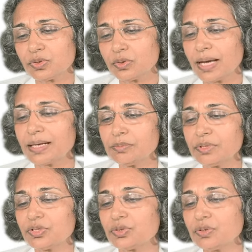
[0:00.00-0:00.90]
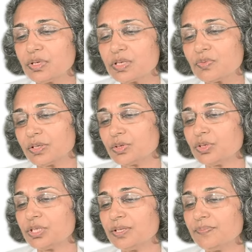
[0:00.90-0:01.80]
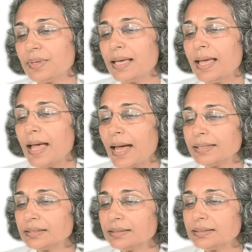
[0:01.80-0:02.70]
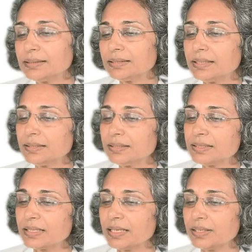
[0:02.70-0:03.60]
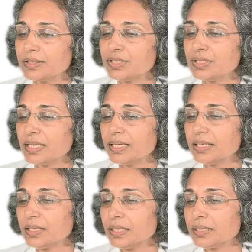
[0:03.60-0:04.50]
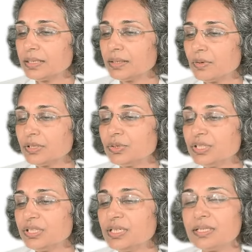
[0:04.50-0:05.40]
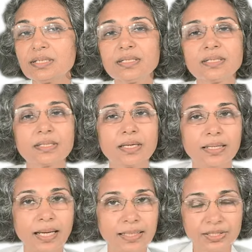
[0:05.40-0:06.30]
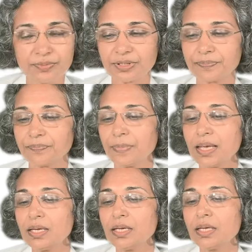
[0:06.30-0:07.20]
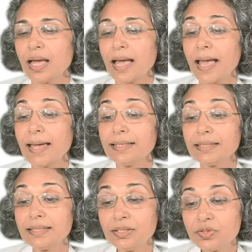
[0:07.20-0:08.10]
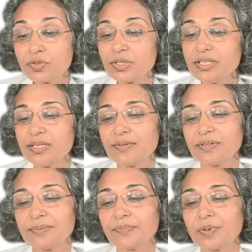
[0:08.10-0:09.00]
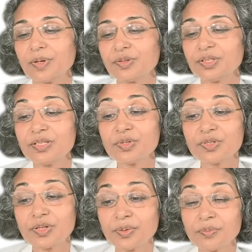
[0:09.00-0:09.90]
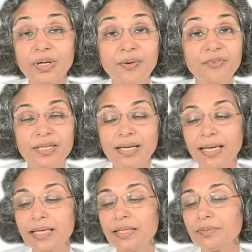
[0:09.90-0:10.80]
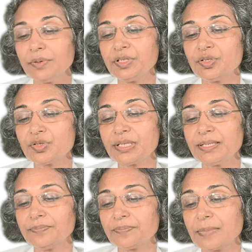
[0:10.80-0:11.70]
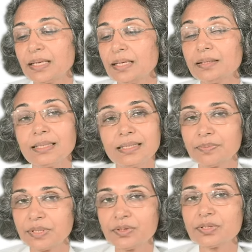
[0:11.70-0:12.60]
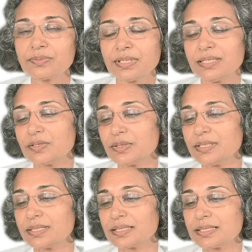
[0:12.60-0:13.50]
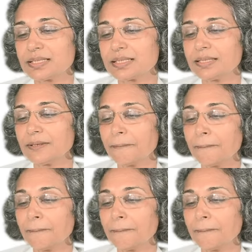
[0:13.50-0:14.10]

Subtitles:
So random blood sugar was 120. And 30th day, it is 89. And 120 days, it is 91. And the insulin level, that is very high initially. That is because of the insulin resistance.